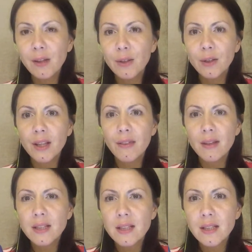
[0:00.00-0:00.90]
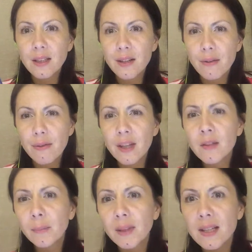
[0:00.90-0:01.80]
look at this little thing,
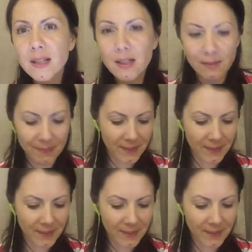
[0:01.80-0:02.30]
please?